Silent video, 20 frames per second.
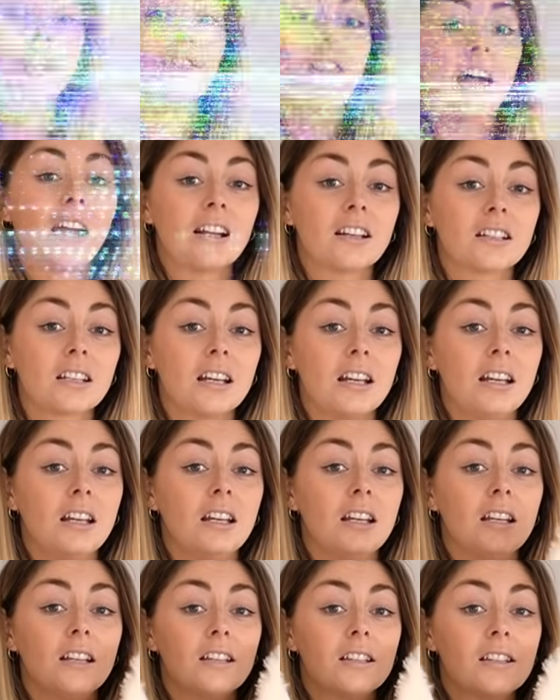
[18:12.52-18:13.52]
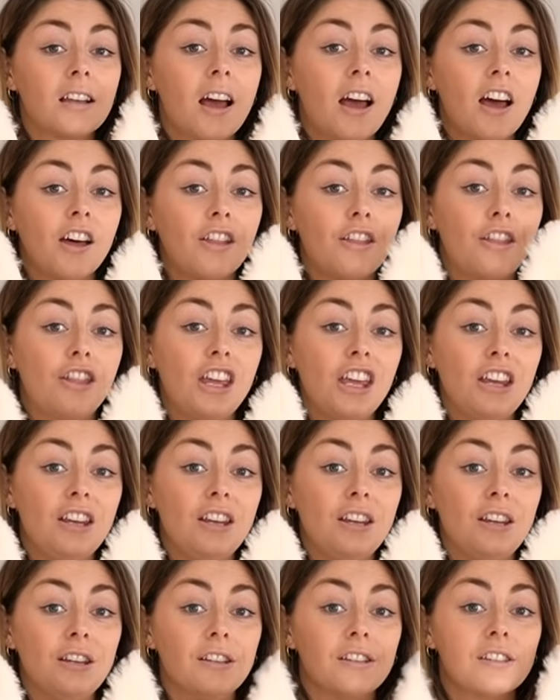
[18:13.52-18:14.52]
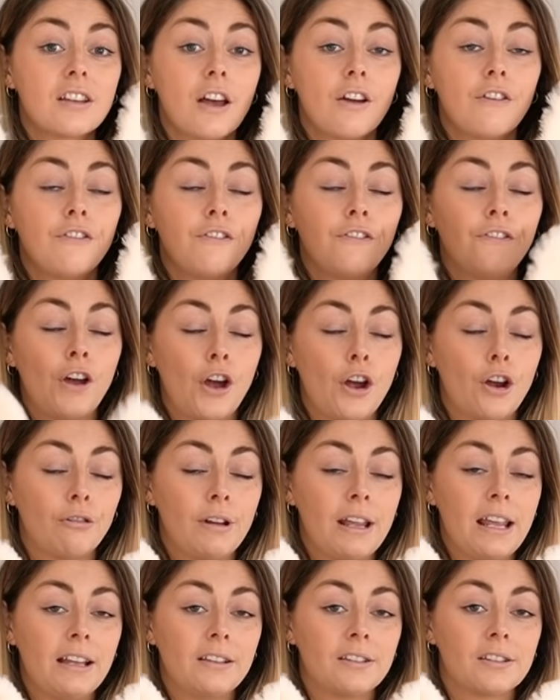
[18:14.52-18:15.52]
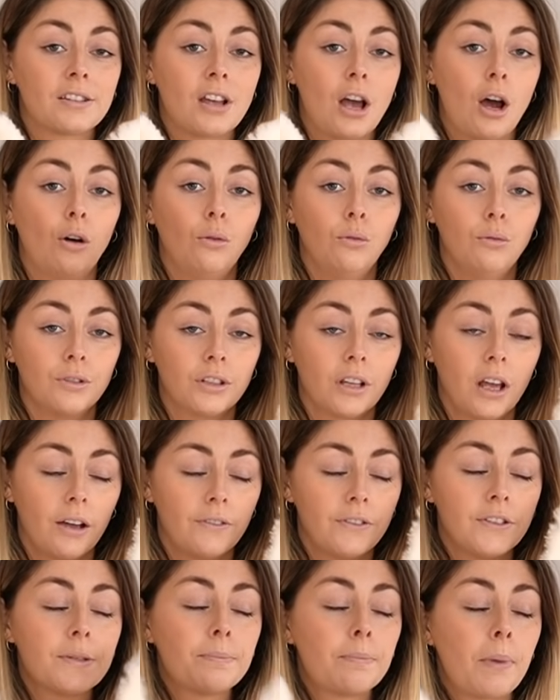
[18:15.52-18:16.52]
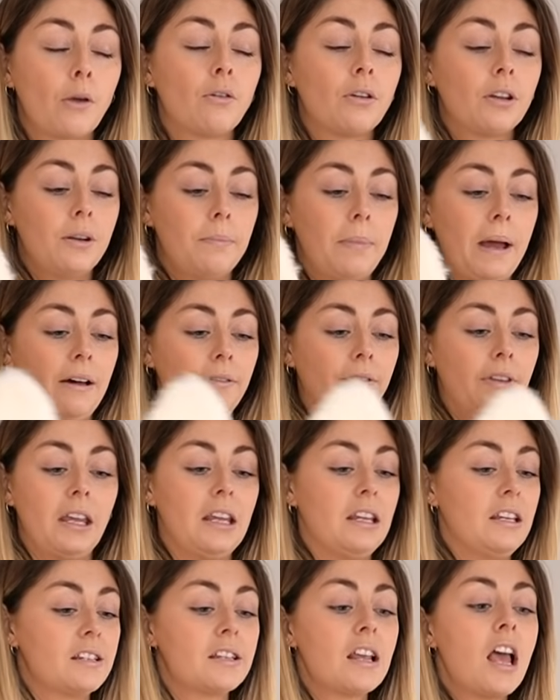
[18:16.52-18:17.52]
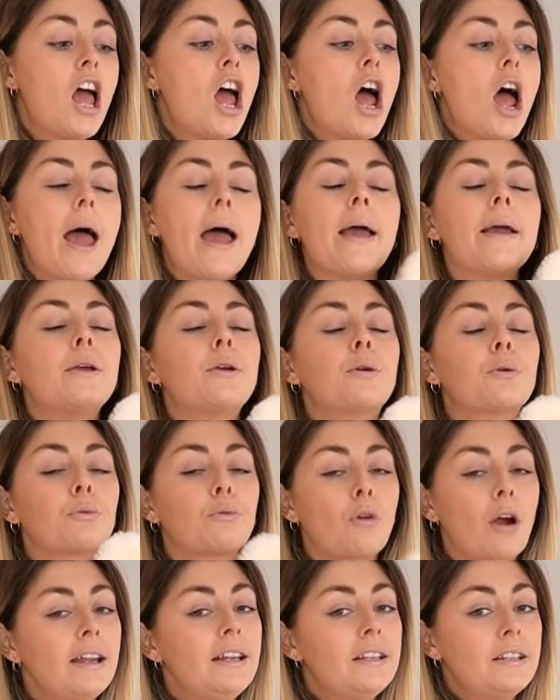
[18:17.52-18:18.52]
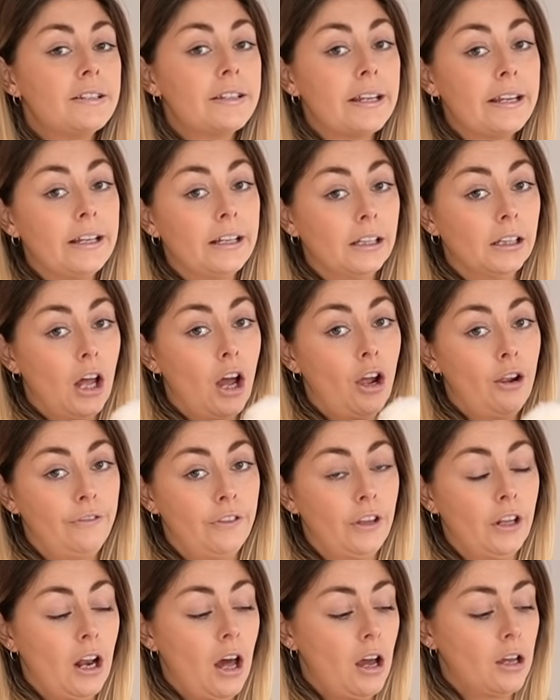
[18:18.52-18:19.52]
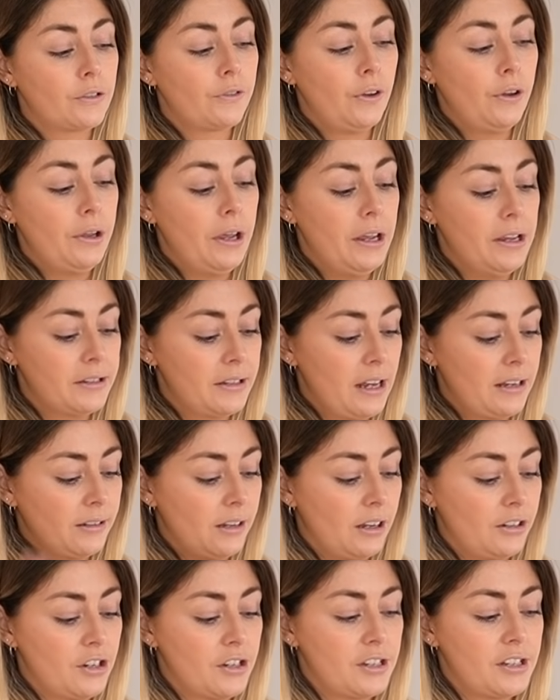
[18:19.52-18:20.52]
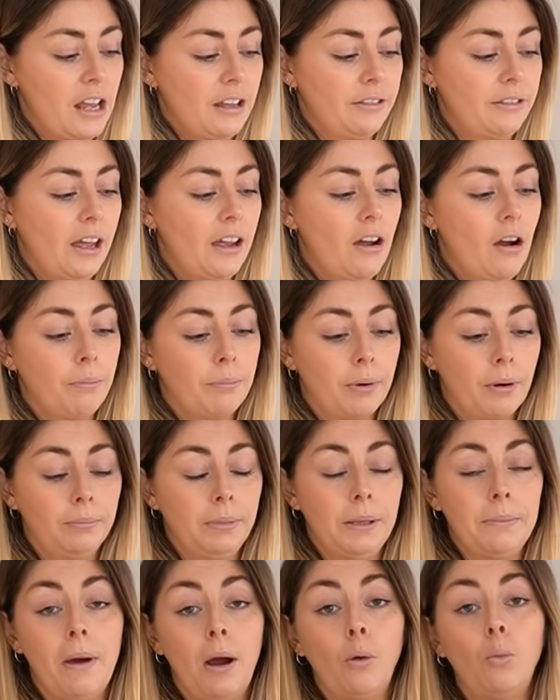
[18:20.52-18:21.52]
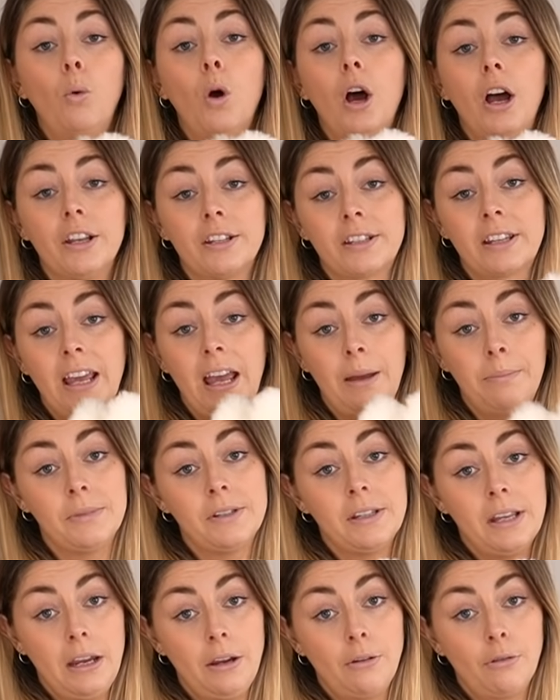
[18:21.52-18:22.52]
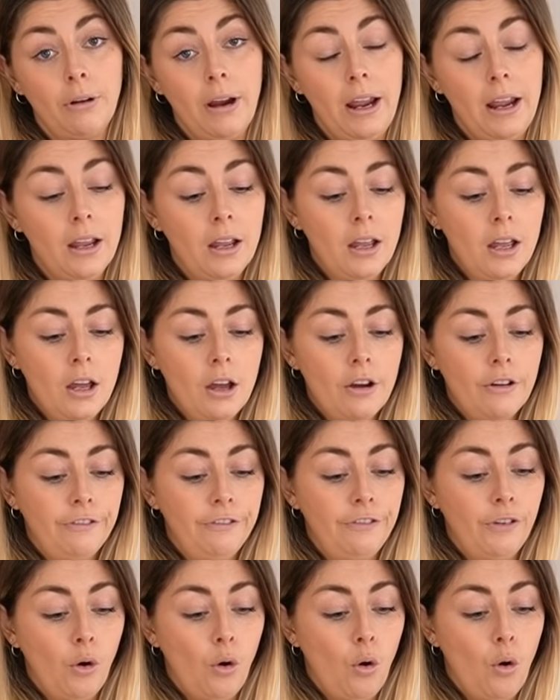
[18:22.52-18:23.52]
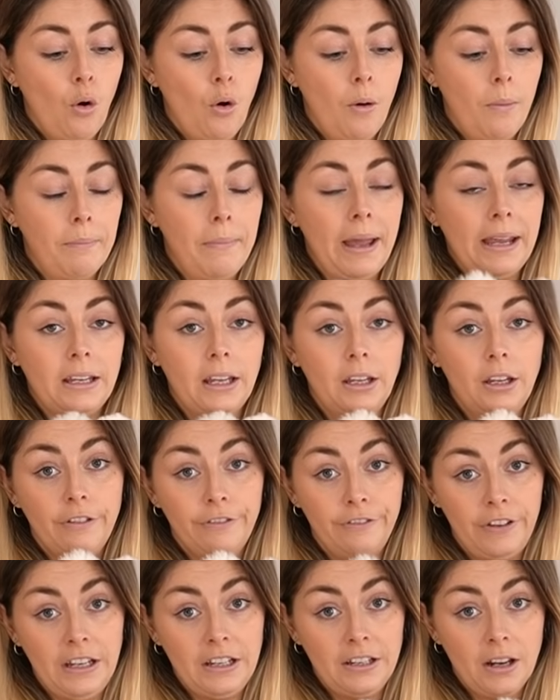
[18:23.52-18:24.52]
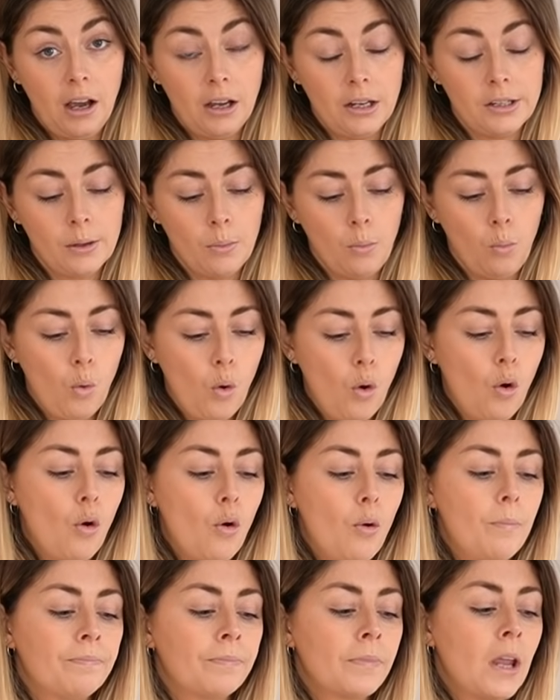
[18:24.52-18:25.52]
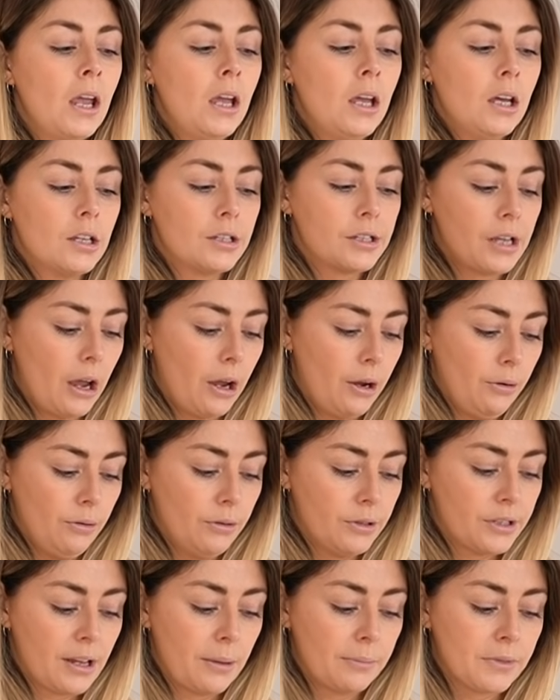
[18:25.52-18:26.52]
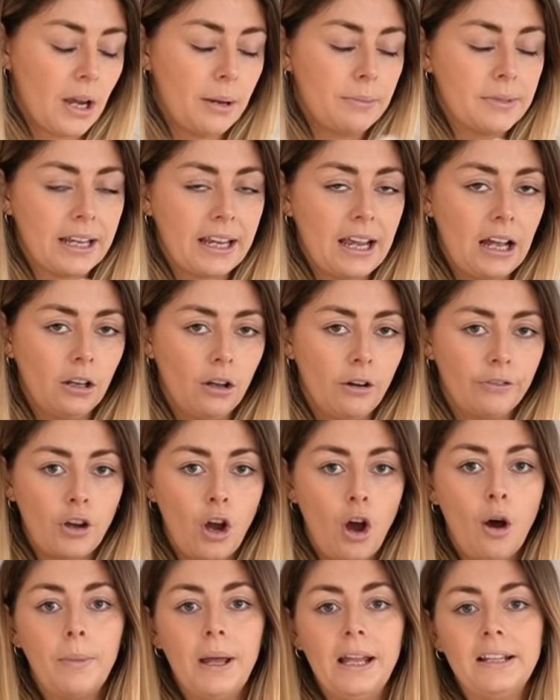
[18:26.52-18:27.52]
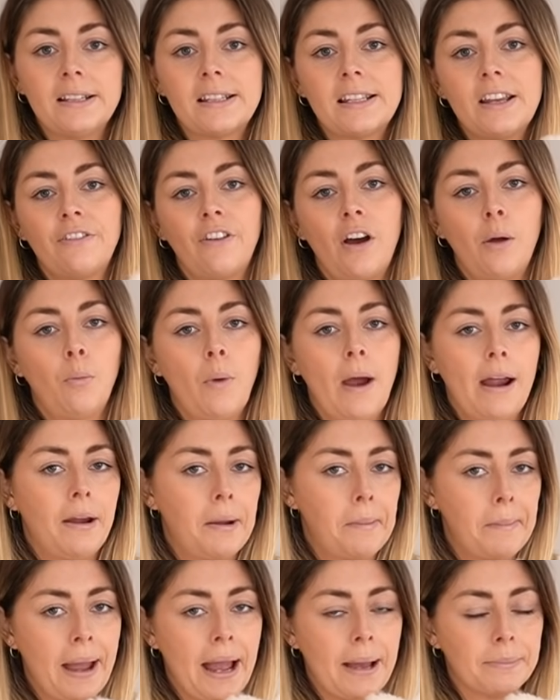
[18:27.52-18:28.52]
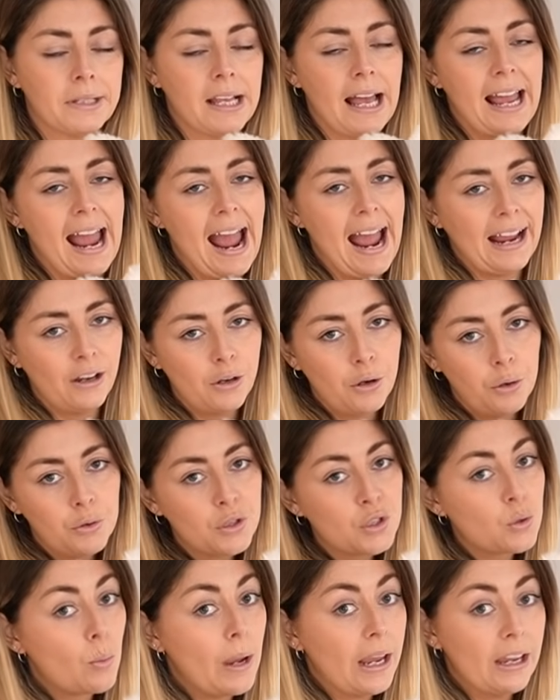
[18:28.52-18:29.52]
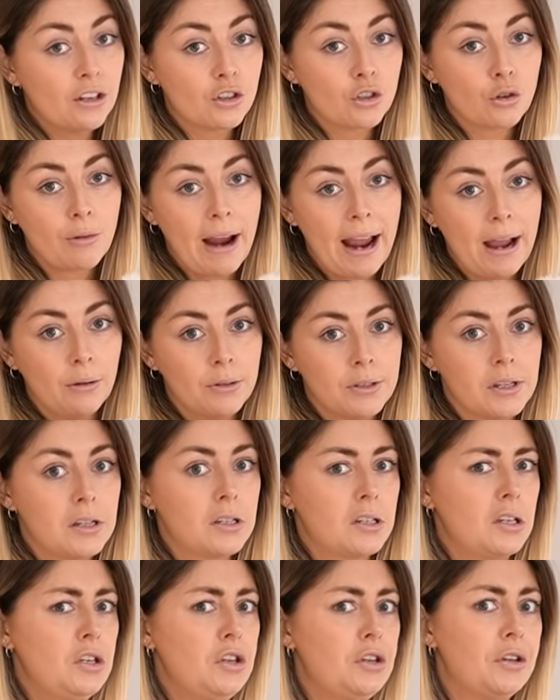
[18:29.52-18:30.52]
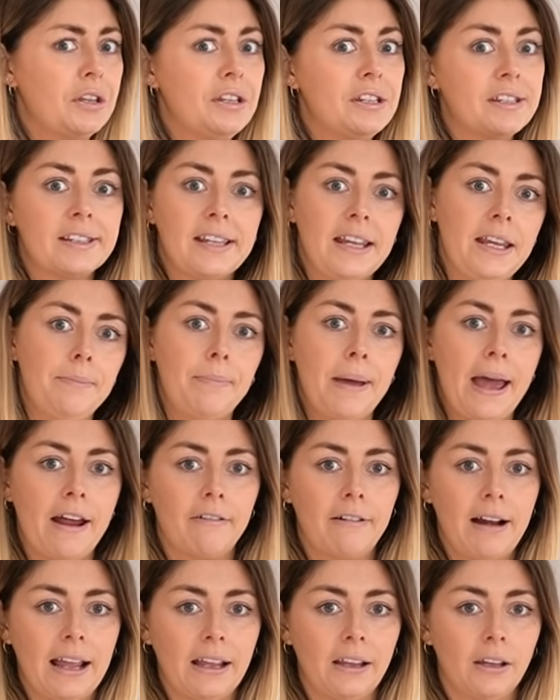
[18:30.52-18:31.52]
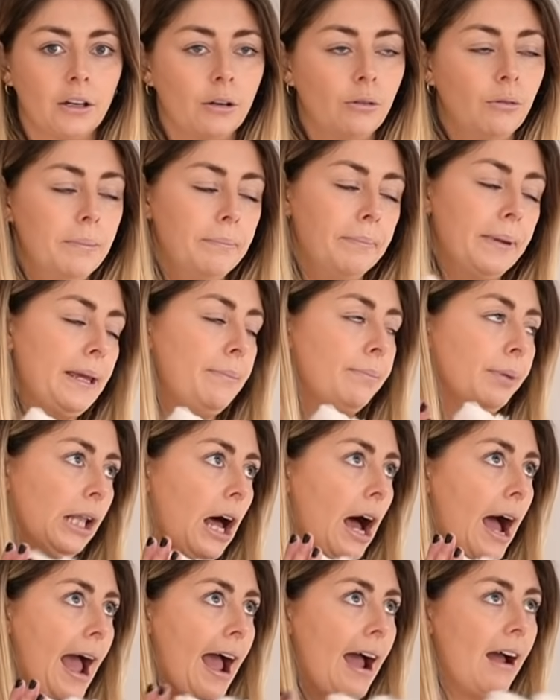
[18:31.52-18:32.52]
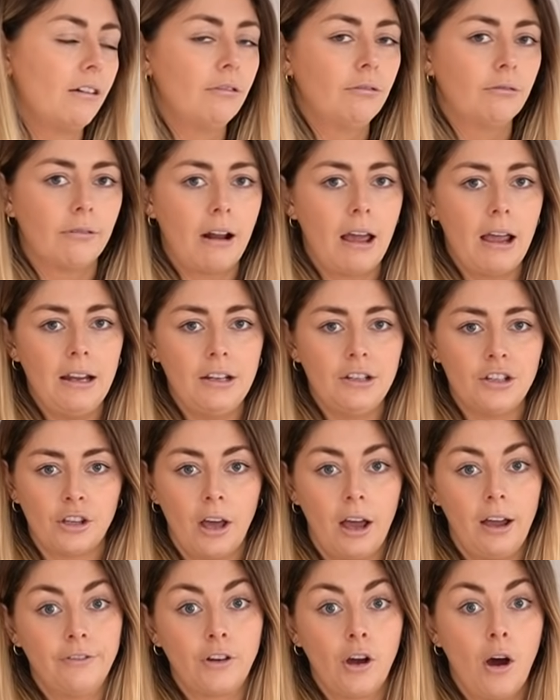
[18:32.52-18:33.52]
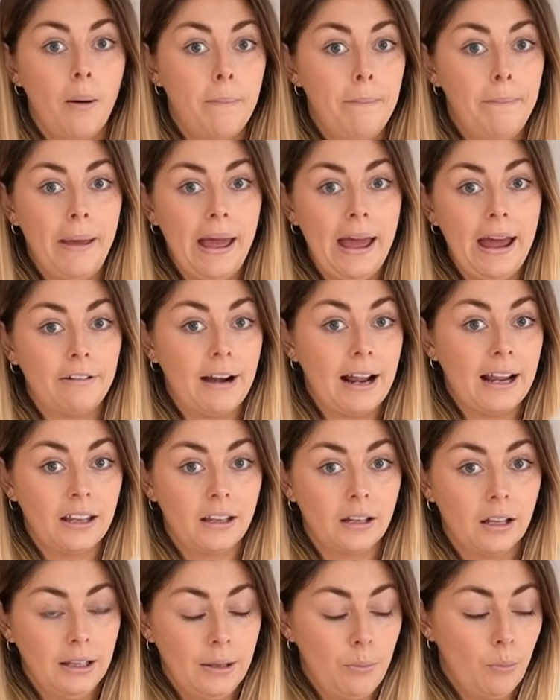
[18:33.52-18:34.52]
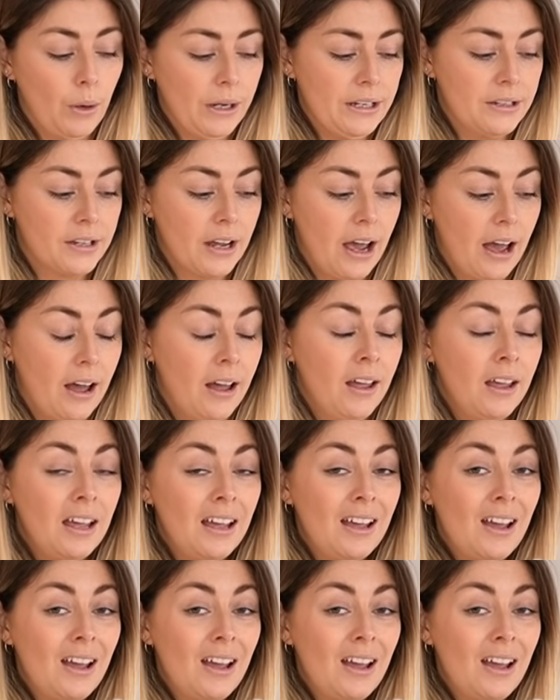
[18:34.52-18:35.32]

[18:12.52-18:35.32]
And that is these furry insoles. I've spoken about these a great deal over the last few years, and as I just said, they are probably my worst kept secret for making your feet nice and warm. So sometimes I get a lot of comments if I'm wearing perhaps like ankle swinger trousers and you can see bare ankle, and people are outraged that I've got a bare ankle in winter.